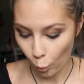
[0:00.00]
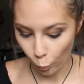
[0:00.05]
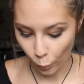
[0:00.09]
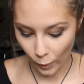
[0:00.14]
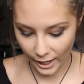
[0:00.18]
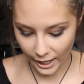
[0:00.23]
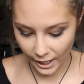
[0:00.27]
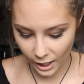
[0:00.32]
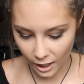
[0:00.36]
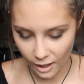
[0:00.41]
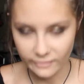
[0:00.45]

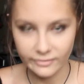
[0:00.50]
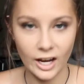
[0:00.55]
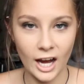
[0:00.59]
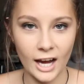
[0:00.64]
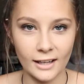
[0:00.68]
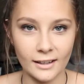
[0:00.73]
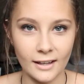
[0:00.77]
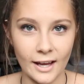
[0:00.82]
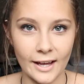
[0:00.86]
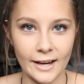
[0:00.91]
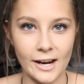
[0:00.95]
wing of
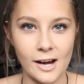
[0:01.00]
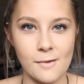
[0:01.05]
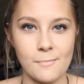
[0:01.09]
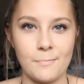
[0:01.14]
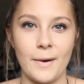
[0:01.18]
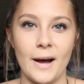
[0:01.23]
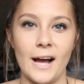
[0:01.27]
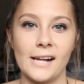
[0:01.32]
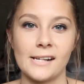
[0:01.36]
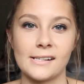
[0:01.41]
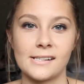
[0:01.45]

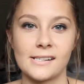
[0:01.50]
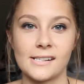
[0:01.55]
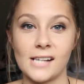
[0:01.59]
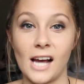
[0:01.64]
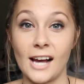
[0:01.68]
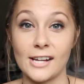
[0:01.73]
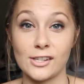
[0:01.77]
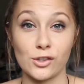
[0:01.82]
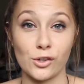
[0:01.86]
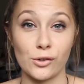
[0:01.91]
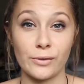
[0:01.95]
eyeliner, but
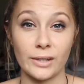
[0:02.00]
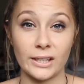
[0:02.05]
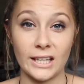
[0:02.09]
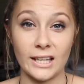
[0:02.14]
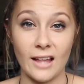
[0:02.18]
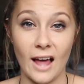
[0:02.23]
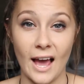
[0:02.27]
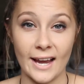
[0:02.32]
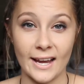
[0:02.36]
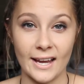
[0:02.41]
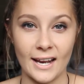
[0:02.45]
I do
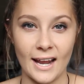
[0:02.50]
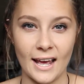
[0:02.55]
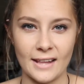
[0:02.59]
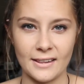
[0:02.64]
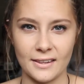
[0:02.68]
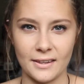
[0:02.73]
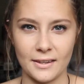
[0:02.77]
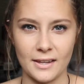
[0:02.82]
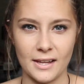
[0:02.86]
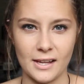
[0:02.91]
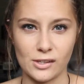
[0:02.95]
really like it,
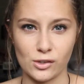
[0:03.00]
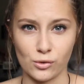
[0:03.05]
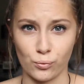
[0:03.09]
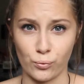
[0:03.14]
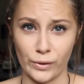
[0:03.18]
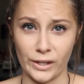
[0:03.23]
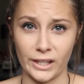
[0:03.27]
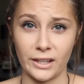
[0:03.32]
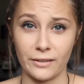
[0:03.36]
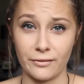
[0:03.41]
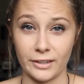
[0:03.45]
and it's
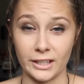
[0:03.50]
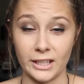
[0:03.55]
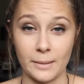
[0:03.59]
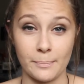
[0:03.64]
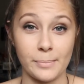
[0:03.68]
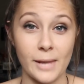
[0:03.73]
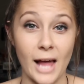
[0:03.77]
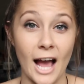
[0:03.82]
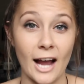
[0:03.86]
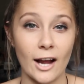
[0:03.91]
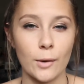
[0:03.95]
really
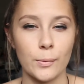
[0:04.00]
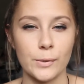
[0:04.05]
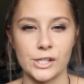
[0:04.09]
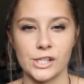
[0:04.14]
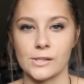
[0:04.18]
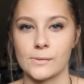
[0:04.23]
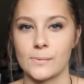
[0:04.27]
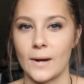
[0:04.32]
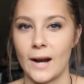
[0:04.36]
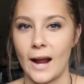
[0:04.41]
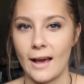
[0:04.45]
black, which
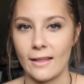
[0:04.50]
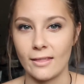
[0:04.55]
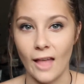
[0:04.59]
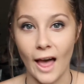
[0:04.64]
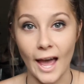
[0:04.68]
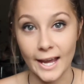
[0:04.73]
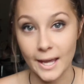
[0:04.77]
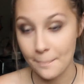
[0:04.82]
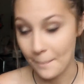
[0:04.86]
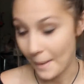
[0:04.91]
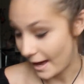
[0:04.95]
is what I
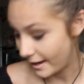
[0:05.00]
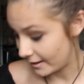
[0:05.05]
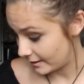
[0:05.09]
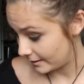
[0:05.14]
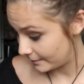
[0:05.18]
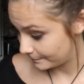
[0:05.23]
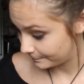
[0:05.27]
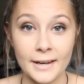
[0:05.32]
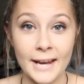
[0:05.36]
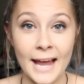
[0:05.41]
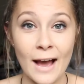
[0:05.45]
like about
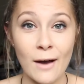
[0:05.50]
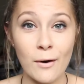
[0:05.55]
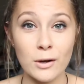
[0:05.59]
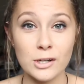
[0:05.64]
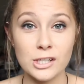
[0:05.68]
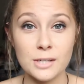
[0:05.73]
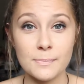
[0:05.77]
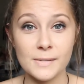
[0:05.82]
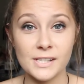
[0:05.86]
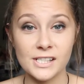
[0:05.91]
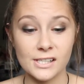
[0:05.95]
it. Now
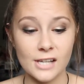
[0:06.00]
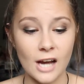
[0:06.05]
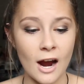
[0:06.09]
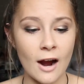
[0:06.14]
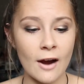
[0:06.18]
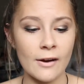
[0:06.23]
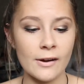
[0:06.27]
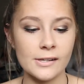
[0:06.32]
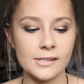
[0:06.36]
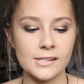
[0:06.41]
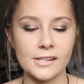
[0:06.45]
onto
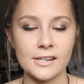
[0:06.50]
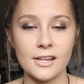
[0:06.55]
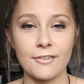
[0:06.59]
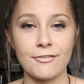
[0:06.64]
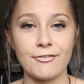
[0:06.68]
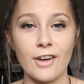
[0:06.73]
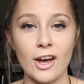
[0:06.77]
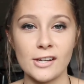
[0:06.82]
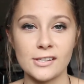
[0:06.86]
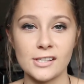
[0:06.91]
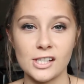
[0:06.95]
mascaras. The
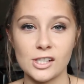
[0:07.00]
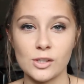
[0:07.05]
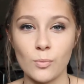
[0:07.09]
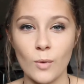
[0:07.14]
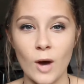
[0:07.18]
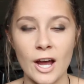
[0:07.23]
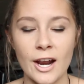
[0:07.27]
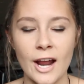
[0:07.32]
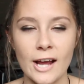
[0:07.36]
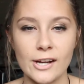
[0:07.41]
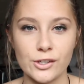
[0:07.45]
first is
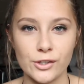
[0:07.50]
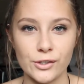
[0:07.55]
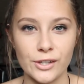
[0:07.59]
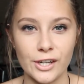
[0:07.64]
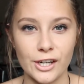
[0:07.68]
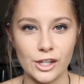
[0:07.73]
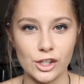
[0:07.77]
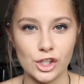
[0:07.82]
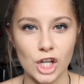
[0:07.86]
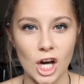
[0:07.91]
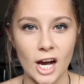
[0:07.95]
one I do
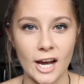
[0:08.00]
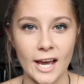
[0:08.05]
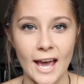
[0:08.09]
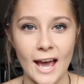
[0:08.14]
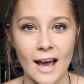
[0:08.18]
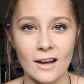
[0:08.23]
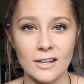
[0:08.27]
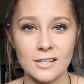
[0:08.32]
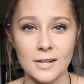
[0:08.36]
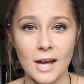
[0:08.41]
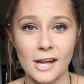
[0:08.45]
need to chuck
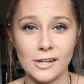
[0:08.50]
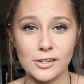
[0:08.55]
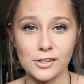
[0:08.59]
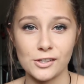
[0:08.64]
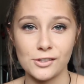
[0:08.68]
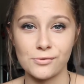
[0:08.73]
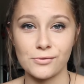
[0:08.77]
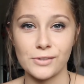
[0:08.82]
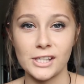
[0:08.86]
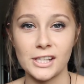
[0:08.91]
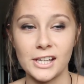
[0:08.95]
out. I
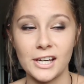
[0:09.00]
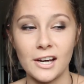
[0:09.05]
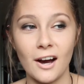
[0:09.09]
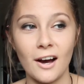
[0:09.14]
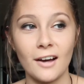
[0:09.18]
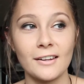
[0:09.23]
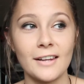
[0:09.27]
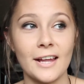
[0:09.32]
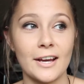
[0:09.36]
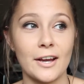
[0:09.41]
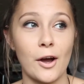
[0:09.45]
just really
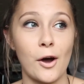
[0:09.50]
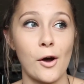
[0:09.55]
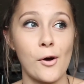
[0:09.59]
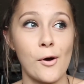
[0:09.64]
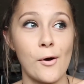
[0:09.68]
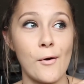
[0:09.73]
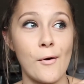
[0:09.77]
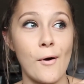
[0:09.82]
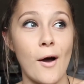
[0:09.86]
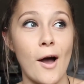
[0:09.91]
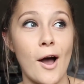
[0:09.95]
can't let
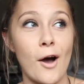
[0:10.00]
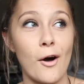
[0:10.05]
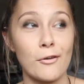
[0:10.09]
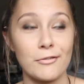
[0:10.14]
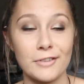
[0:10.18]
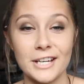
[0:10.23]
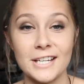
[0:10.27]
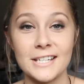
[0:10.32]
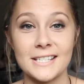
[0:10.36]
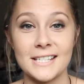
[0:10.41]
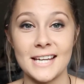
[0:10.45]
go
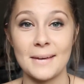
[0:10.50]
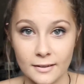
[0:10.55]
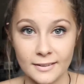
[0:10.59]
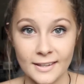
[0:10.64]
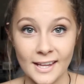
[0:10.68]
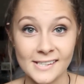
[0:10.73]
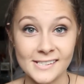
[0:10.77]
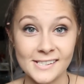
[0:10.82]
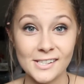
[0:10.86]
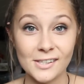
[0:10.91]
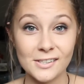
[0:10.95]
of it.
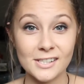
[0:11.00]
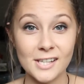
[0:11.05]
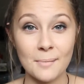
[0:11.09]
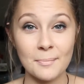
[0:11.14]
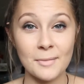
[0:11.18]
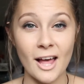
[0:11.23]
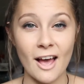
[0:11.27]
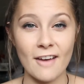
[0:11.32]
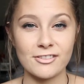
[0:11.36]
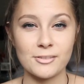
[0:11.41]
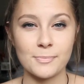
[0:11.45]
There's still
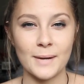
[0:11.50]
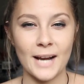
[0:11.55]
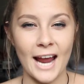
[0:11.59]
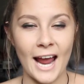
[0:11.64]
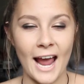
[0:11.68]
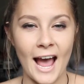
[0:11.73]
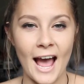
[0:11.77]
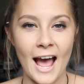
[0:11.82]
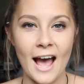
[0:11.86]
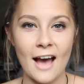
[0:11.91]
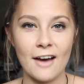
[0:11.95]
some left, but I
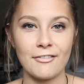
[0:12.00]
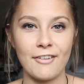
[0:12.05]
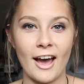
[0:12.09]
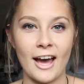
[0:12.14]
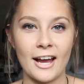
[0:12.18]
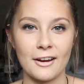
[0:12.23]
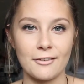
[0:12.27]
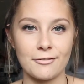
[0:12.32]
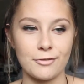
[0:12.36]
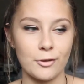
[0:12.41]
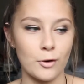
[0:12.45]
have
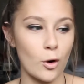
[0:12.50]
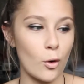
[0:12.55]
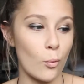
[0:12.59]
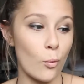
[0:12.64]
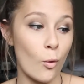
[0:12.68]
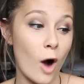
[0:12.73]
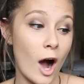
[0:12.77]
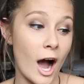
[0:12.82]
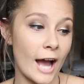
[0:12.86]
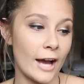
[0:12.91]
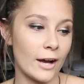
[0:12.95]
had it for a
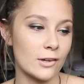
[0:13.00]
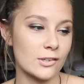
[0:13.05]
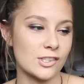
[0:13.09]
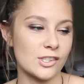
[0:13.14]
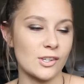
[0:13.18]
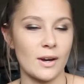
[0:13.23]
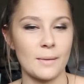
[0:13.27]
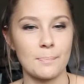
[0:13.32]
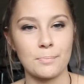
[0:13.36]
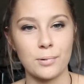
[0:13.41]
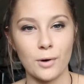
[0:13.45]
while,
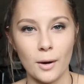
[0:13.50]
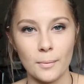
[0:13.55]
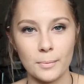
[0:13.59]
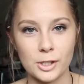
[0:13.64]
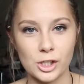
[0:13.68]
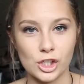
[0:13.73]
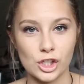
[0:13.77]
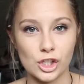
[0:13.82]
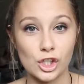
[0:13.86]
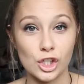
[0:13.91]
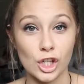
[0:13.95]
so I
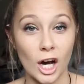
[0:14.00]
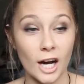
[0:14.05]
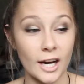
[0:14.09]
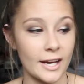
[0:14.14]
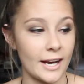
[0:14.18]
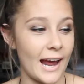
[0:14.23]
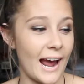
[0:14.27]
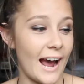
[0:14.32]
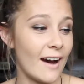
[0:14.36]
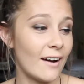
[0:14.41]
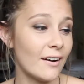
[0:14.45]
probably should chuck
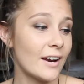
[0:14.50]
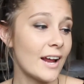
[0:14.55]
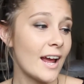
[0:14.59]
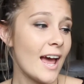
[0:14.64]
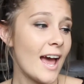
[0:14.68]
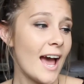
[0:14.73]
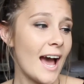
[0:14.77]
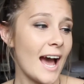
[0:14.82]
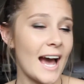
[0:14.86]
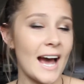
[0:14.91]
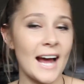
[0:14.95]
it out.
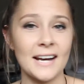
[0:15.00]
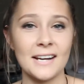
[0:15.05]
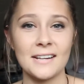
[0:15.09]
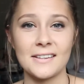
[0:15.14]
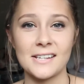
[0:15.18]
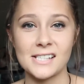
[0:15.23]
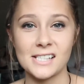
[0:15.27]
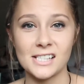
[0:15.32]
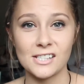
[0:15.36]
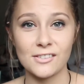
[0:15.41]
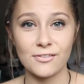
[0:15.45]
And
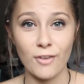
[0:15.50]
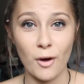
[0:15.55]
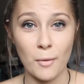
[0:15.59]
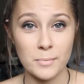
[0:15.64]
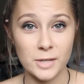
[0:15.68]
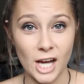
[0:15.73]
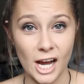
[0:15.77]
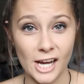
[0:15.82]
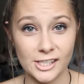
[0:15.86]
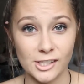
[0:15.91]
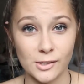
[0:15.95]
this is
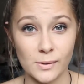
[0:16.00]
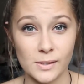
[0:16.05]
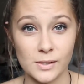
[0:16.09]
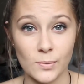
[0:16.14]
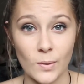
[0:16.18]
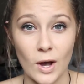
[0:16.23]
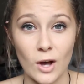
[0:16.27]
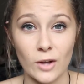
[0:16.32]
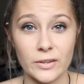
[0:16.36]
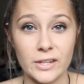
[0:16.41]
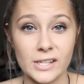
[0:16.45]
from Daiso as
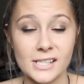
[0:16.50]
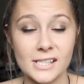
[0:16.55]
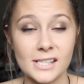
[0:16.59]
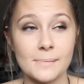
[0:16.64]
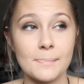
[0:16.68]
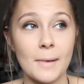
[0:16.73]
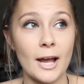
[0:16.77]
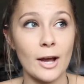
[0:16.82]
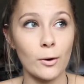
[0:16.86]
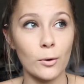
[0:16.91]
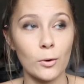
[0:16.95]
well. This
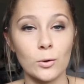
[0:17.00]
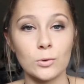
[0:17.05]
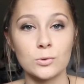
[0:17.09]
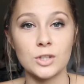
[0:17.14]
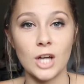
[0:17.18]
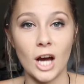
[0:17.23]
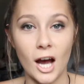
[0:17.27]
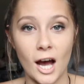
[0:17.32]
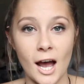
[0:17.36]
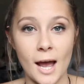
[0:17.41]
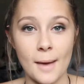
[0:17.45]
is my
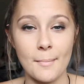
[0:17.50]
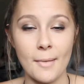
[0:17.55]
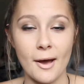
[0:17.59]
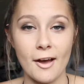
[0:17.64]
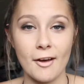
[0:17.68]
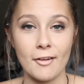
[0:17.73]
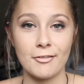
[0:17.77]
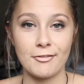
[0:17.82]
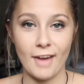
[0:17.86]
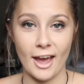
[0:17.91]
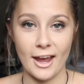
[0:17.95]
all-time
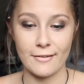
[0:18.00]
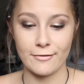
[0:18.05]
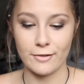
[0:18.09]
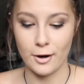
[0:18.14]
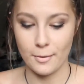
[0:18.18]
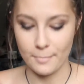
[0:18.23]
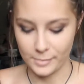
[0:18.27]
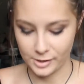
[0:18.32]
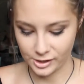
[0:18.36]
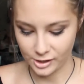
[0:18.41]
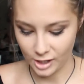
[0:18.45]

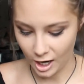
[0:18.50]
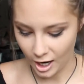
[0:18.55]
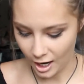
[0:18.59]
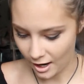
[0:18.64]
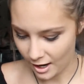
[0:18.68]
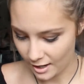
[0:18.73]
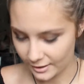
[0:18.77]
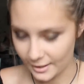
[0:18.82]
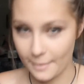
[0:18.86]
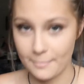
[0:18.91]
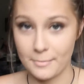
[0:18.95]
favorite
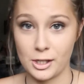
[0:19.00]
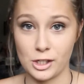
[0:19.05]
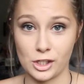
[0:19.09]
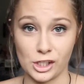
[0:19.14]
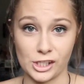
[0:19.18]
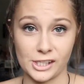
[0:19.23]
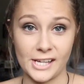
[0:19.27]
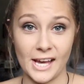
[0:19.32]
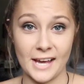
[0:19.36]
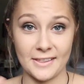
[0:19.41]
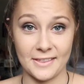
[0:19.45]
mascara. Let me
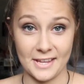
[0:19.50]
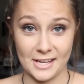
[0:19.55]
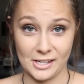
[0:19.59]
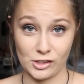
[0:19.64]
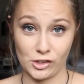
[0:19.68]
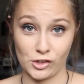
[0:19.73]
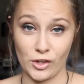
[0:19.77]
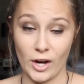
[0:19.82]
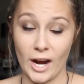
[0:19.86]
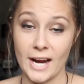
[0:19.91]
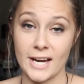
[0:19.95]
just get things
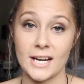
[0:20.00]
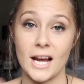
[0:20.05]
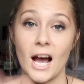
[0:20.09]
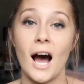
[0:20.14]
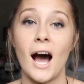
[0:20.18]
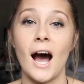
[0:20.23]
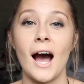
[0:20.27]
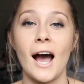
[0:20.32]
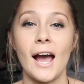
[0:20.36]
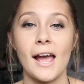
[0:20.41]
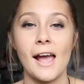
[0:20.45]
straight.
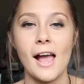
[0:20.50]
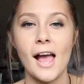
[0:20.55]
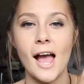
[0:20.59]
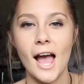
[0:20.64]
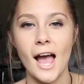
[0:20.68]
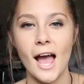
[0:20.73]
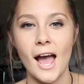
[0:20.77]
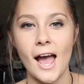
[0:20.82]
I